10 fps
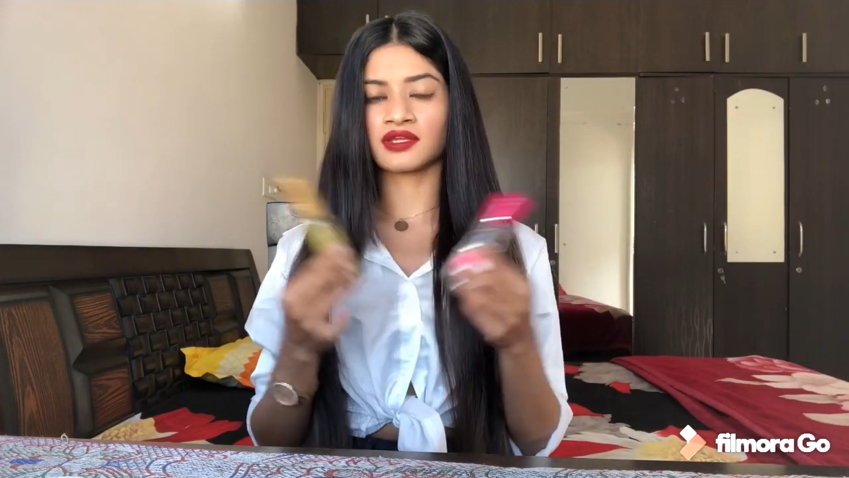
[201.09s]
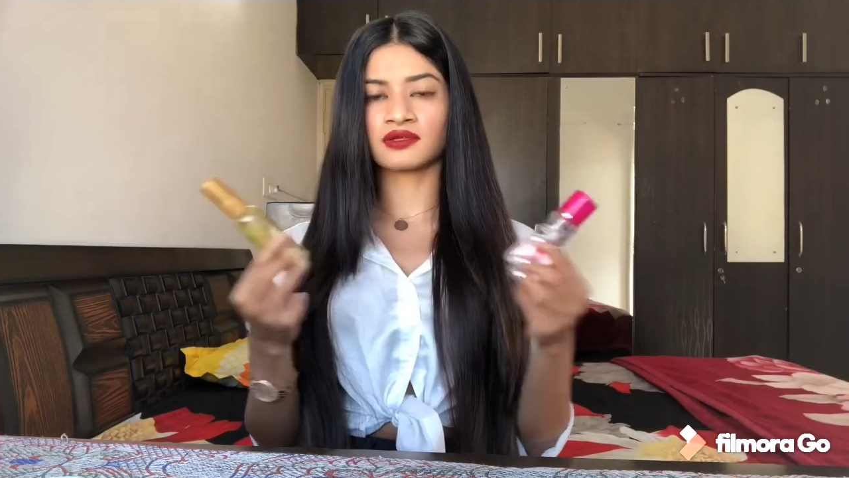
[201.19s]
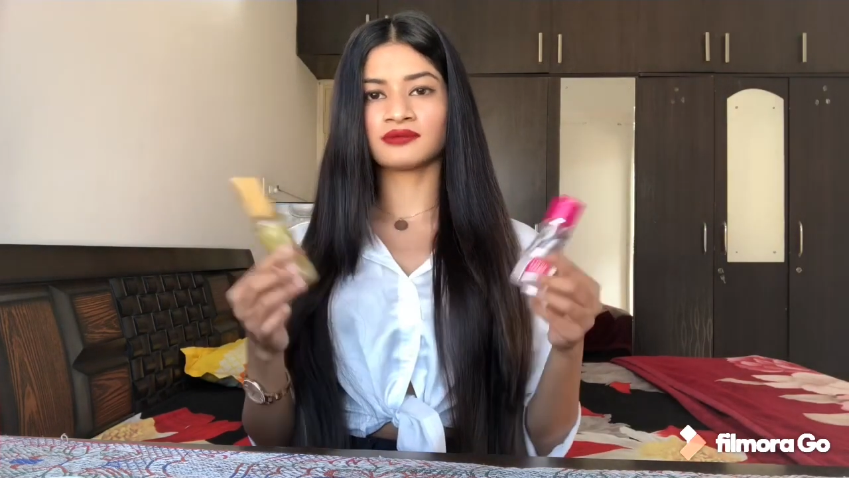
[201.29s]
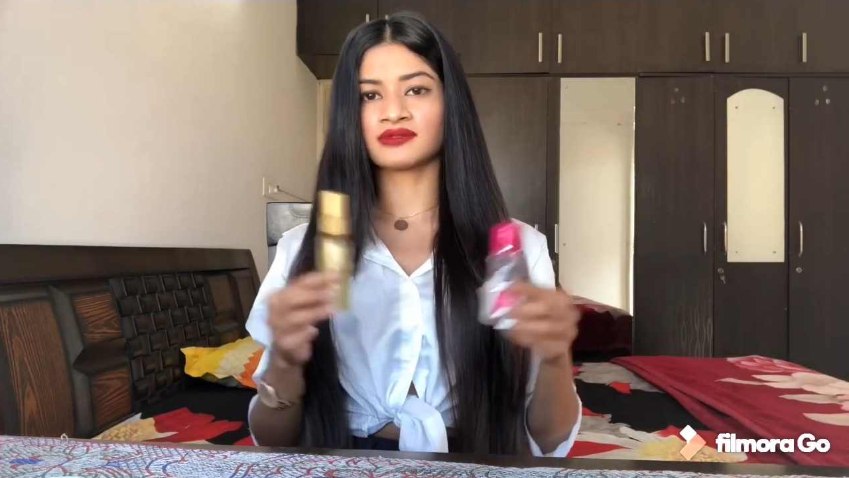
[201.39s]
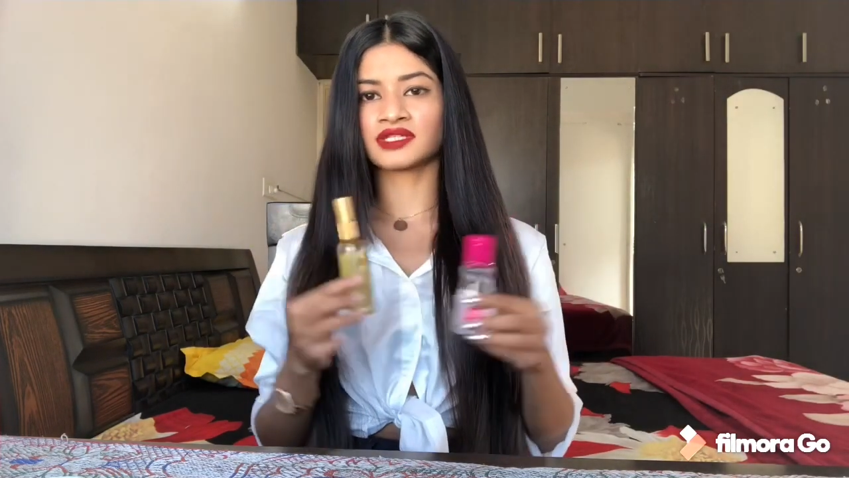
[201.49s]
it
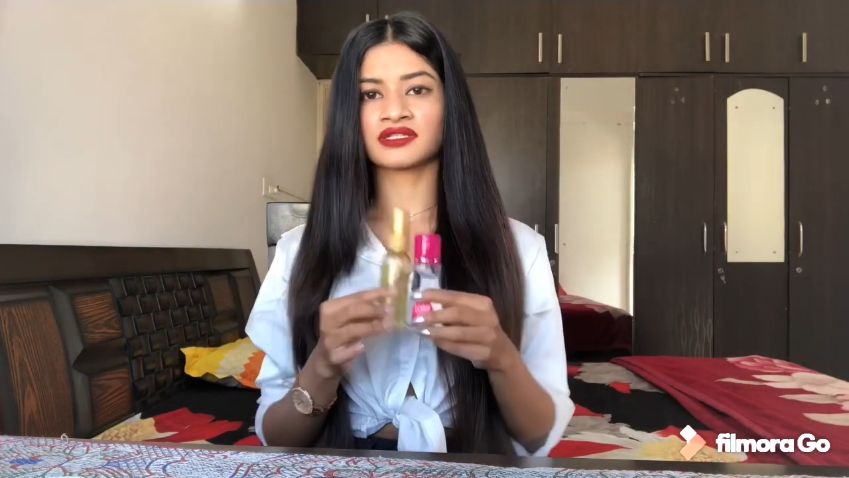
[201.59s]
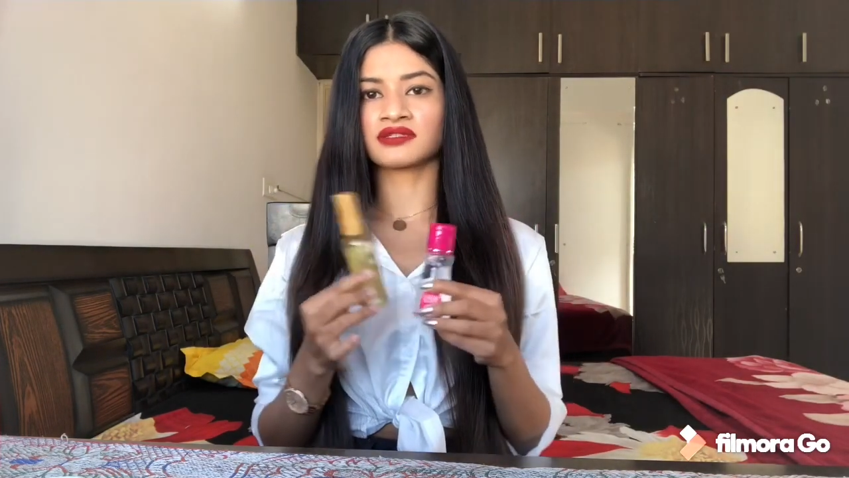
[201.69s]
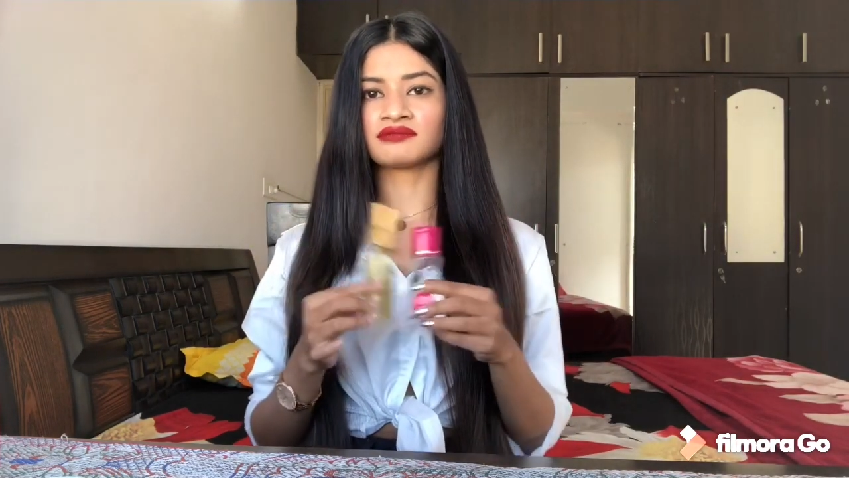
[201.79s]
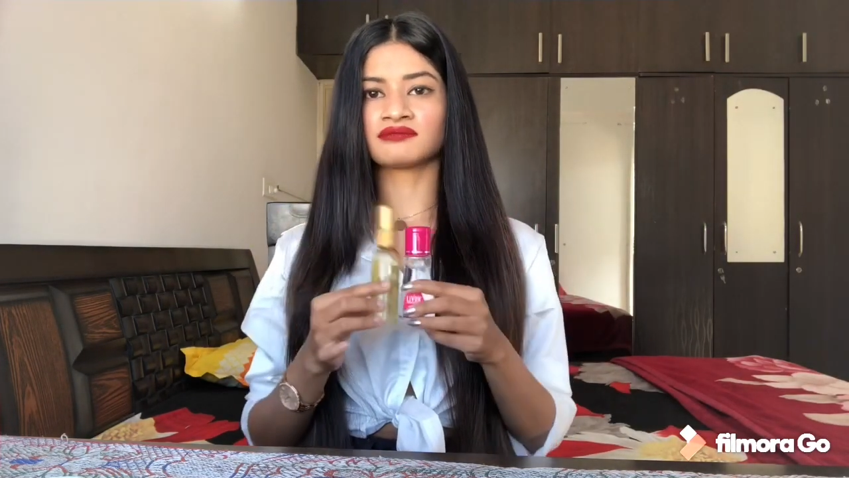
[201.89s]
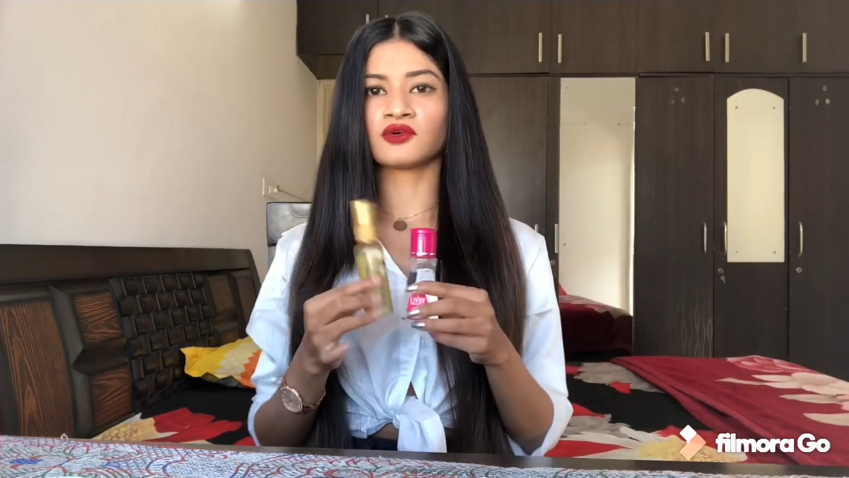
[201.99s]

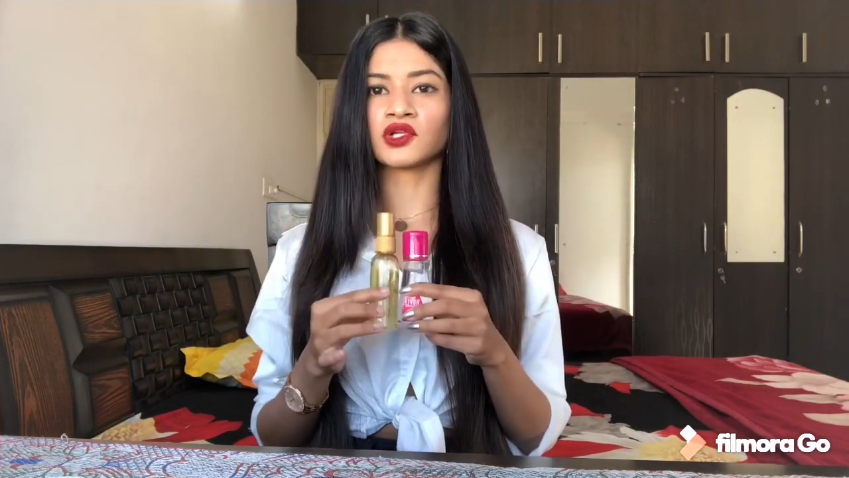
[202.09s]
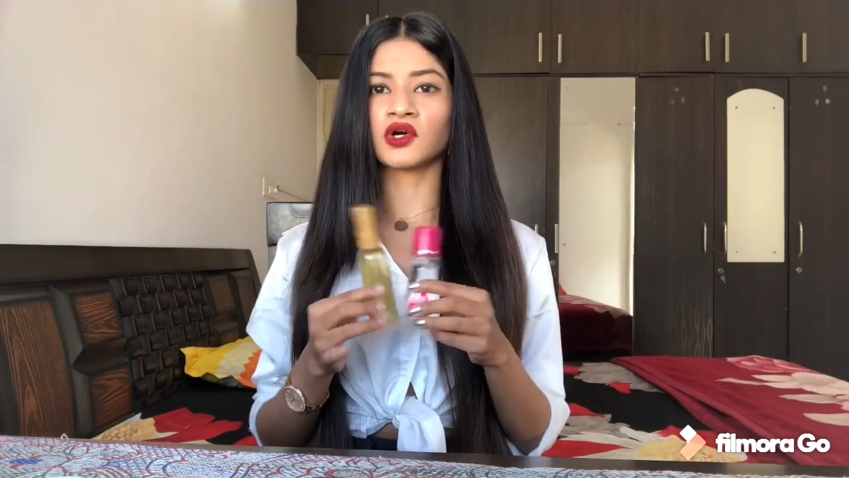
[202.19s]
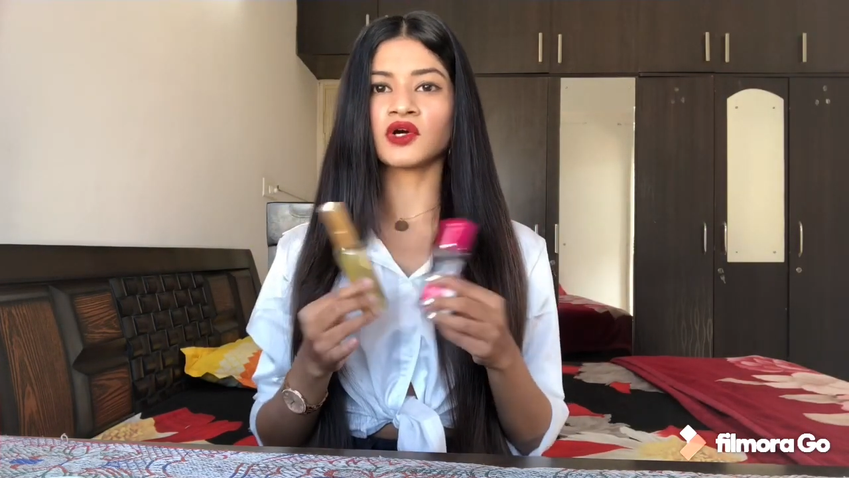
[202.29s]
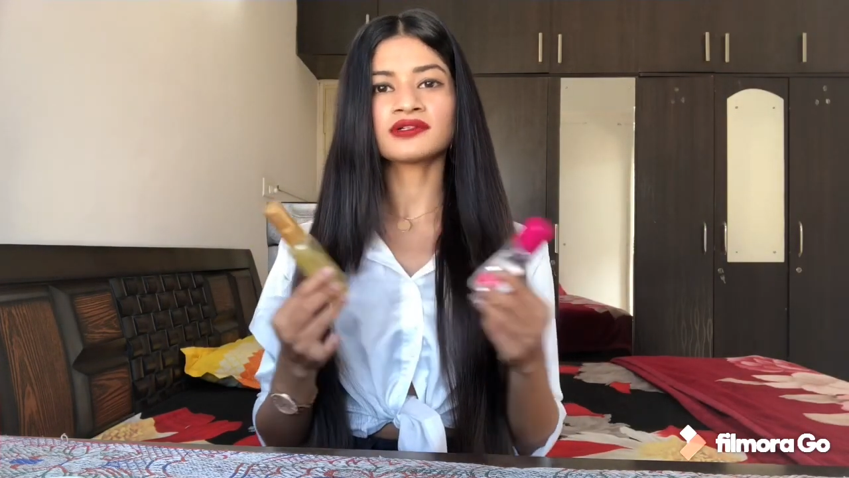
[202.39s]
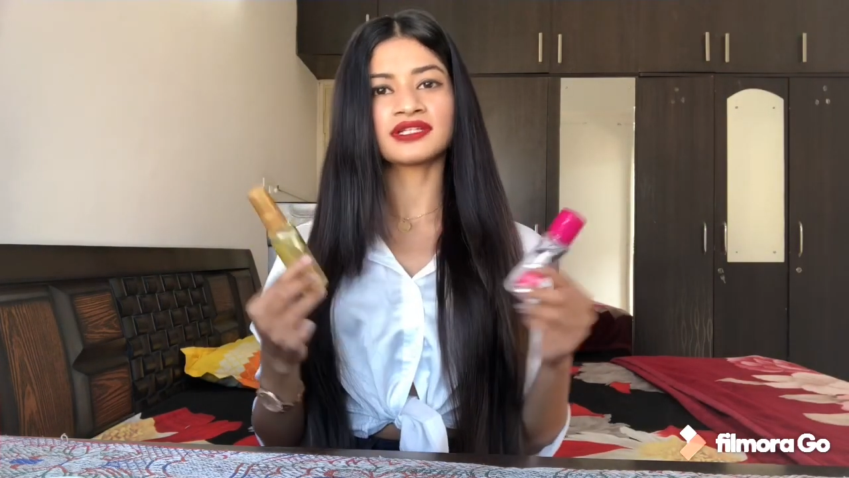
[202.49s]
can go along,